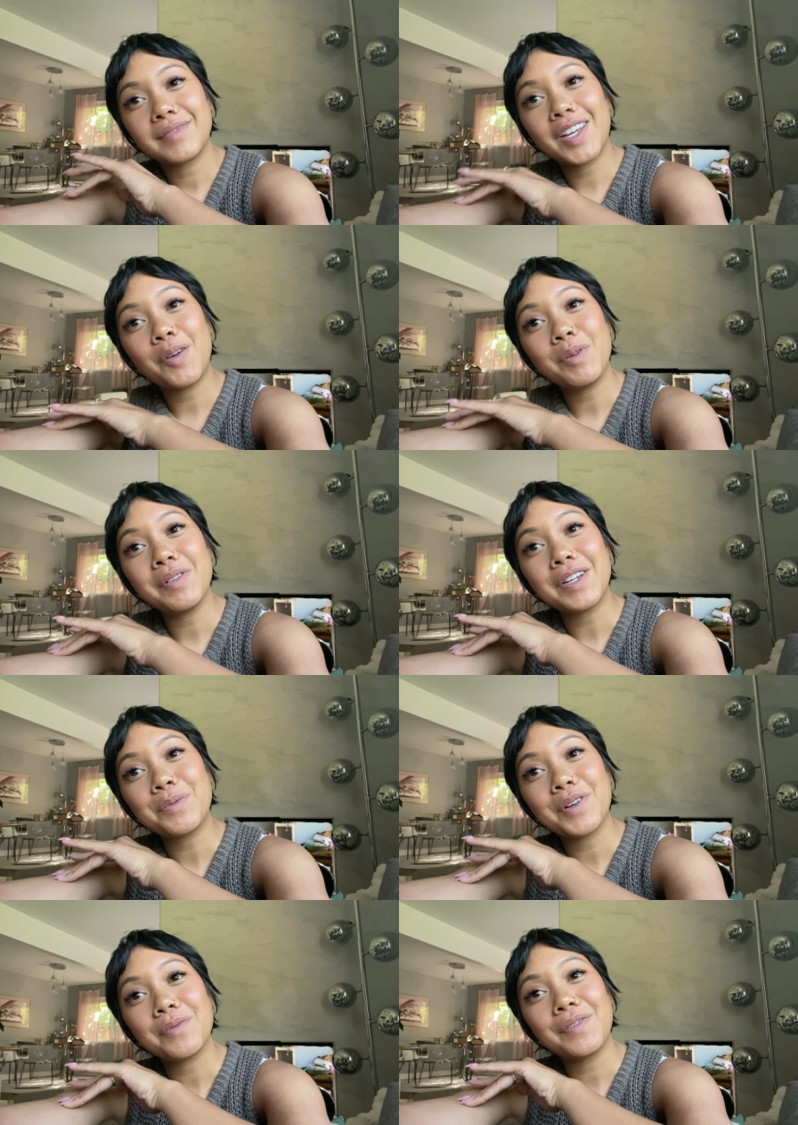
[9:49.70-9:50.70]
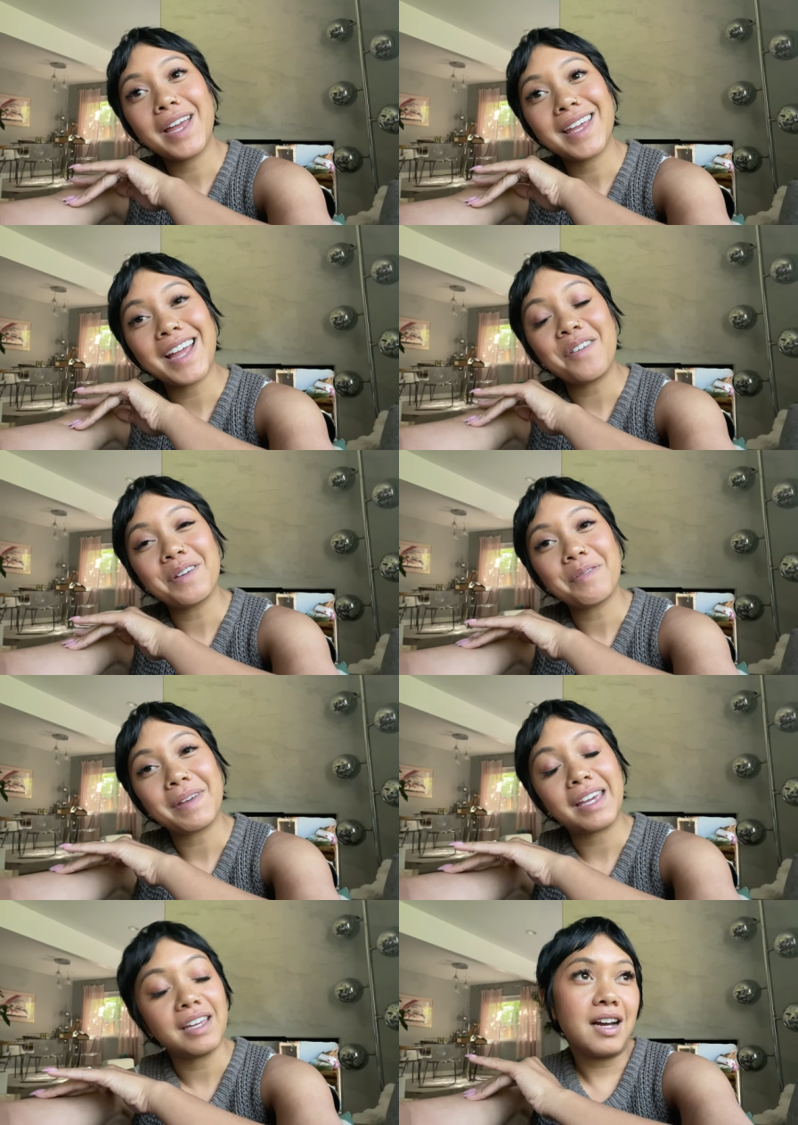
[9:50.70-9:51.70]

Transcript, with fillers: I hope you liked hanging out with me.